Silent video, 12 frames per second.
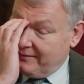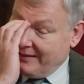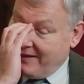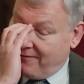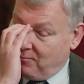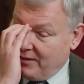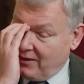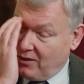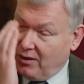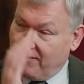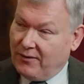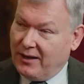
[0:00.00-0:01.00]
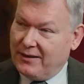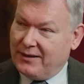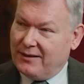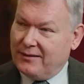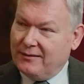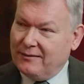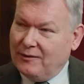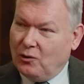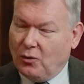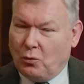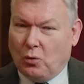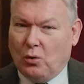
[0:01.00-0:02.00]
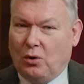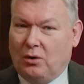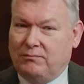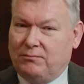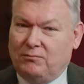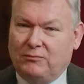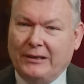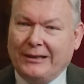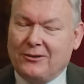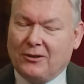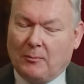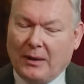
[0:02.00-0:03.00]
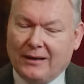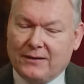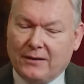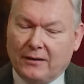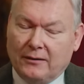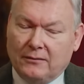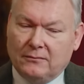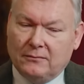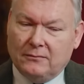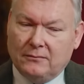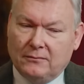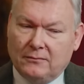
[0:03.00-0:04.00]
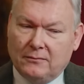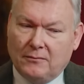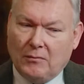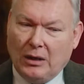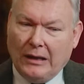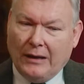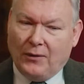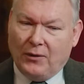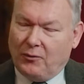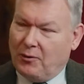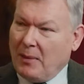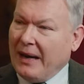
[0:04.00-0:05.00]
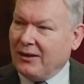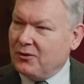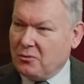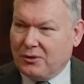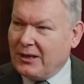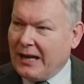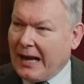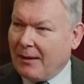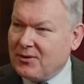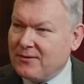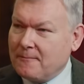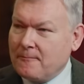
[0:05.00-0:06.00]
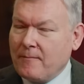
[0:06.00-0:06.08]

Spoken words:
if Britain got invaded or the war really took a bad turn, the banks would collapse.